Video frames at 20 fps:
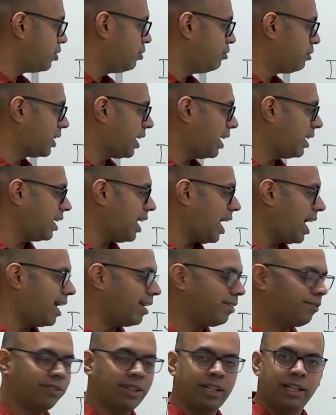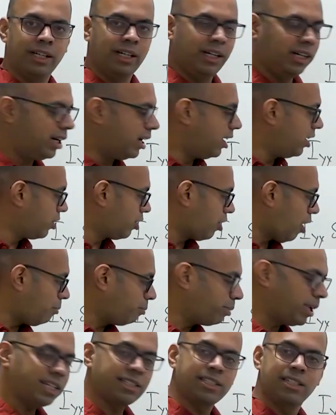you can have a
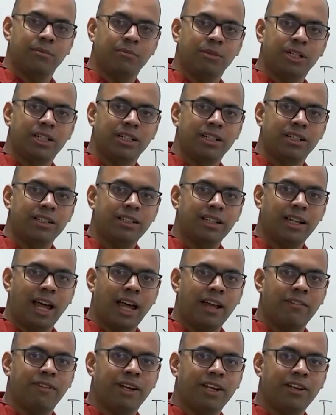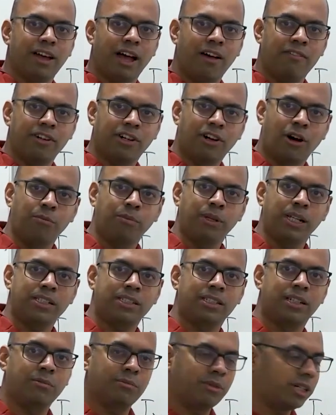complex number here, and when you have a
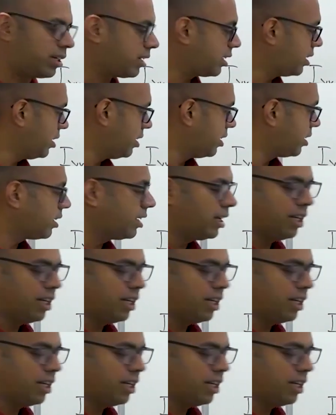complex number here,